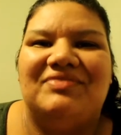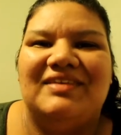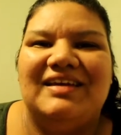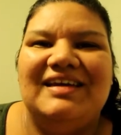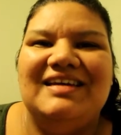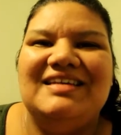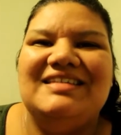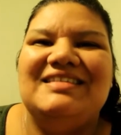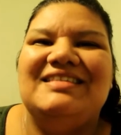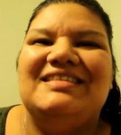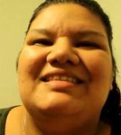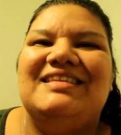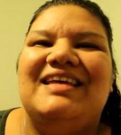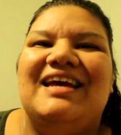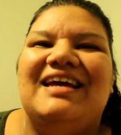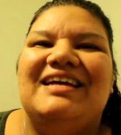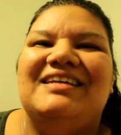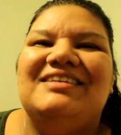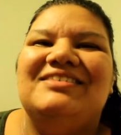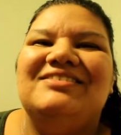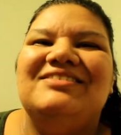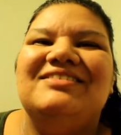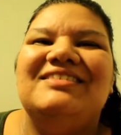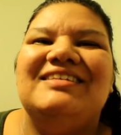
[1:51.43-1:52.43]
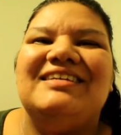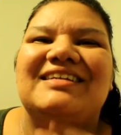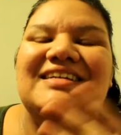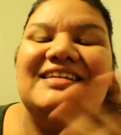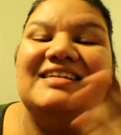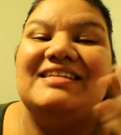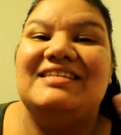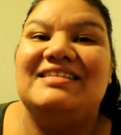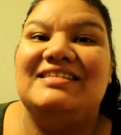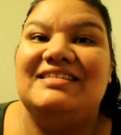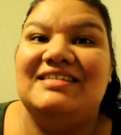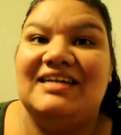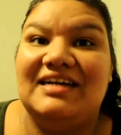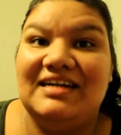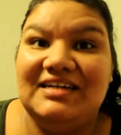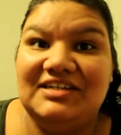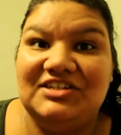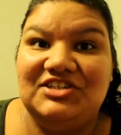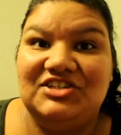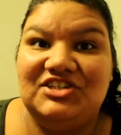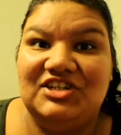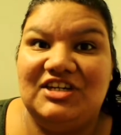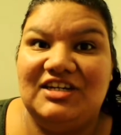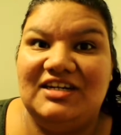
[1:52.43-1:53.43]
He scheduled an
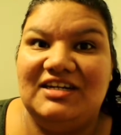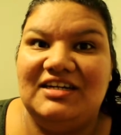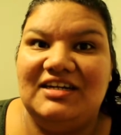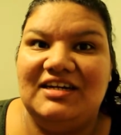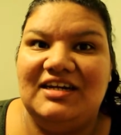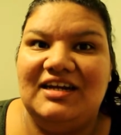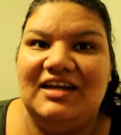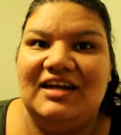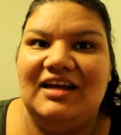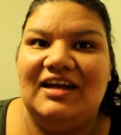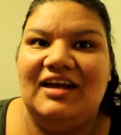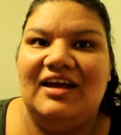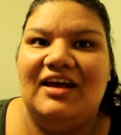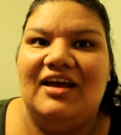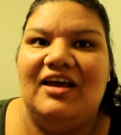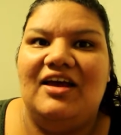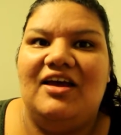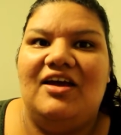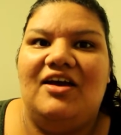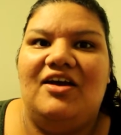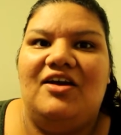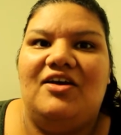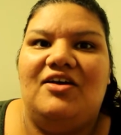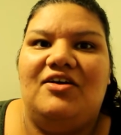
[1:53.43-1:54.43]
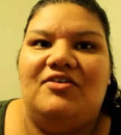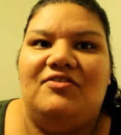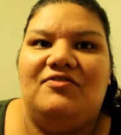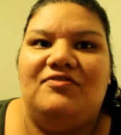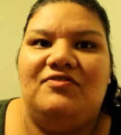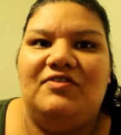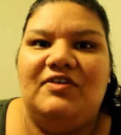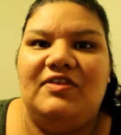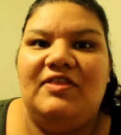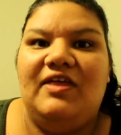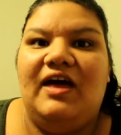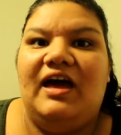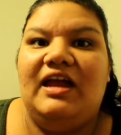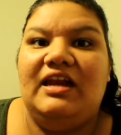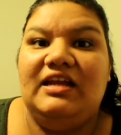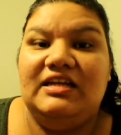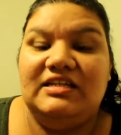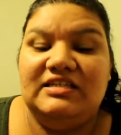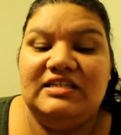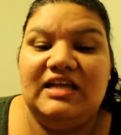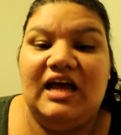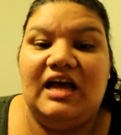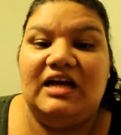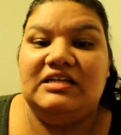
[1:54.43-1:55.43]
induction for that
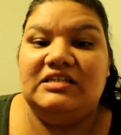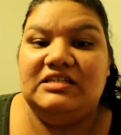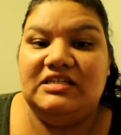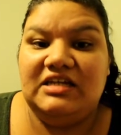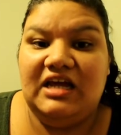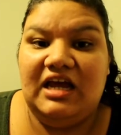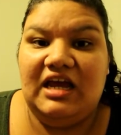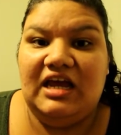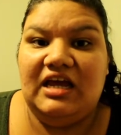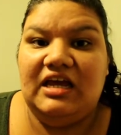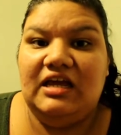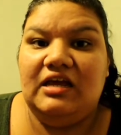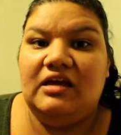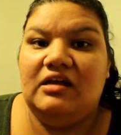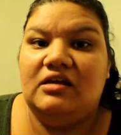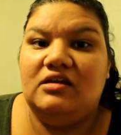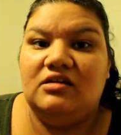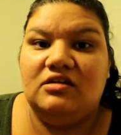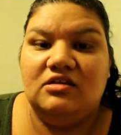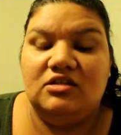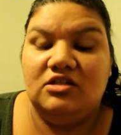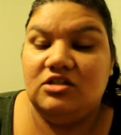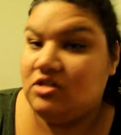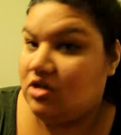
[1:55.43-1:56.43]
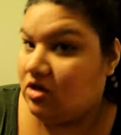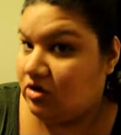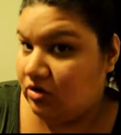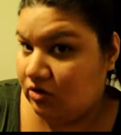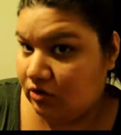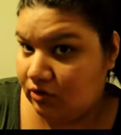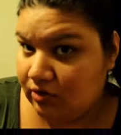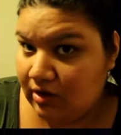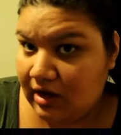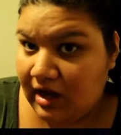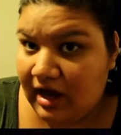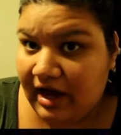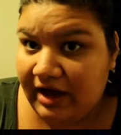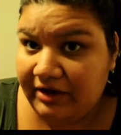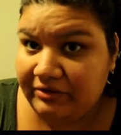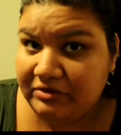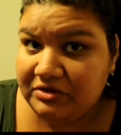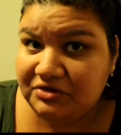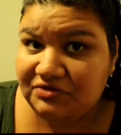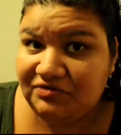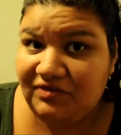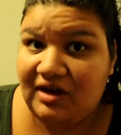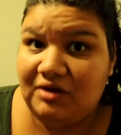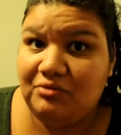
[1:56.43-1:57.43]
exact day. So I
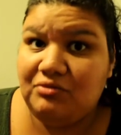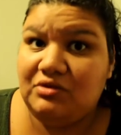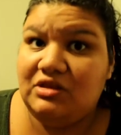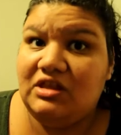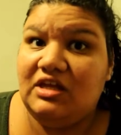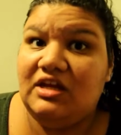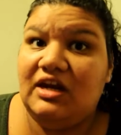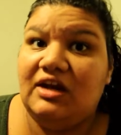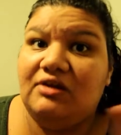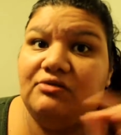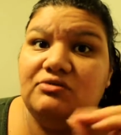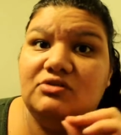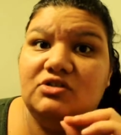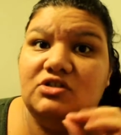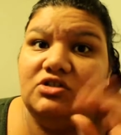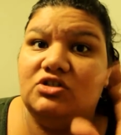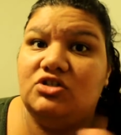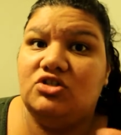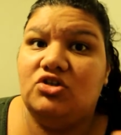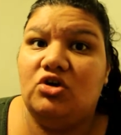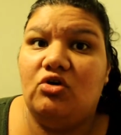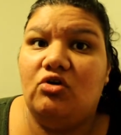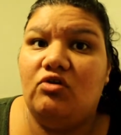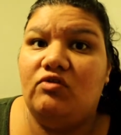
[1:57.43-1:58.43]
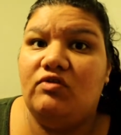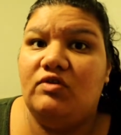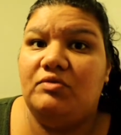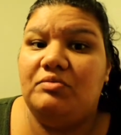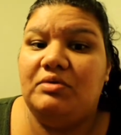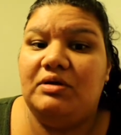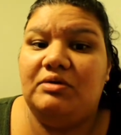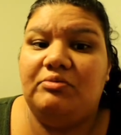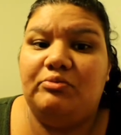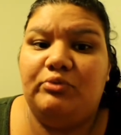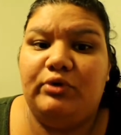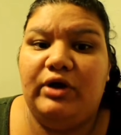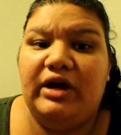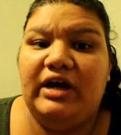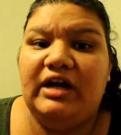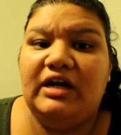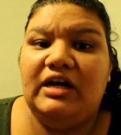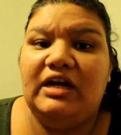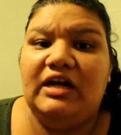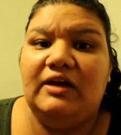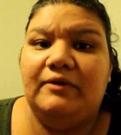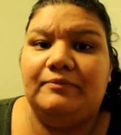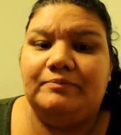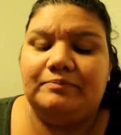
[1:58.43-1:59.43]
was fine with it. I was just so over being
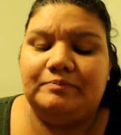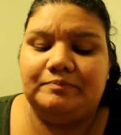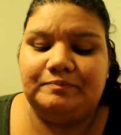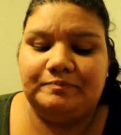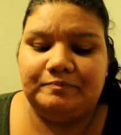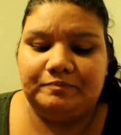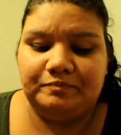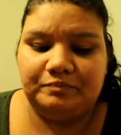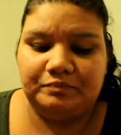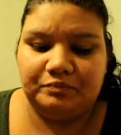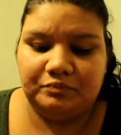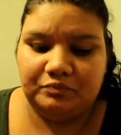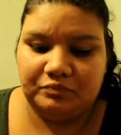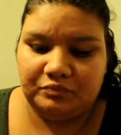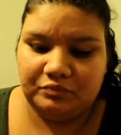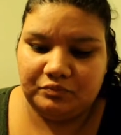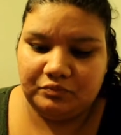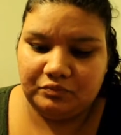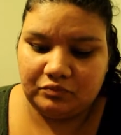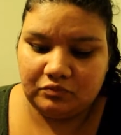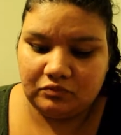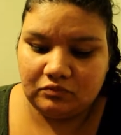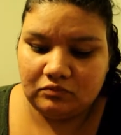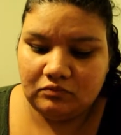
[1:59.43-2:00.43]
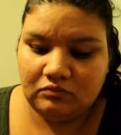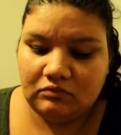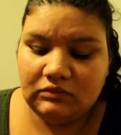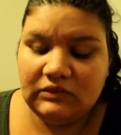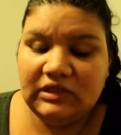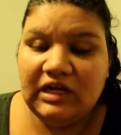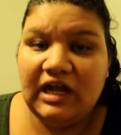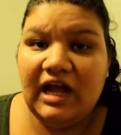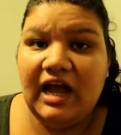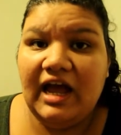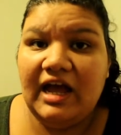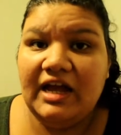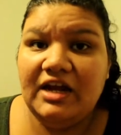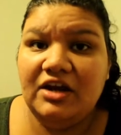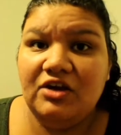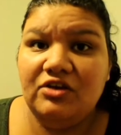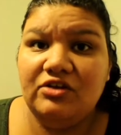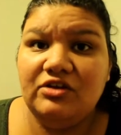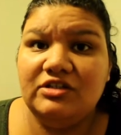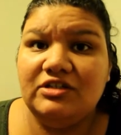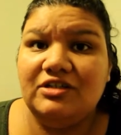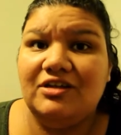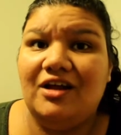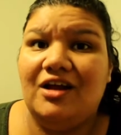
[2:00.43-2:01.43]
pregnant. I know
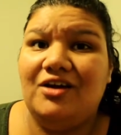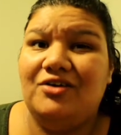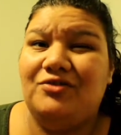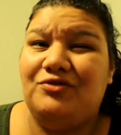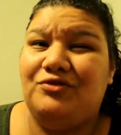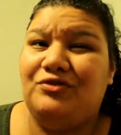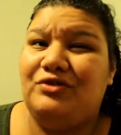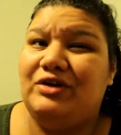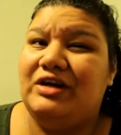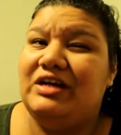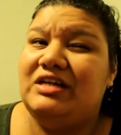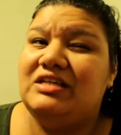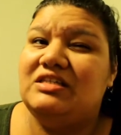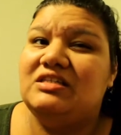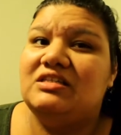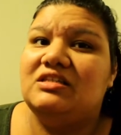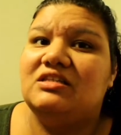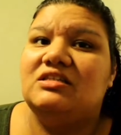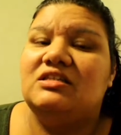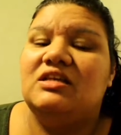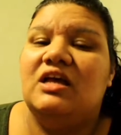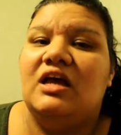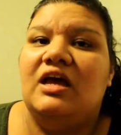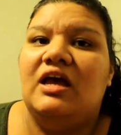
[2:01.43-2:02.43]
there's a lot of risks.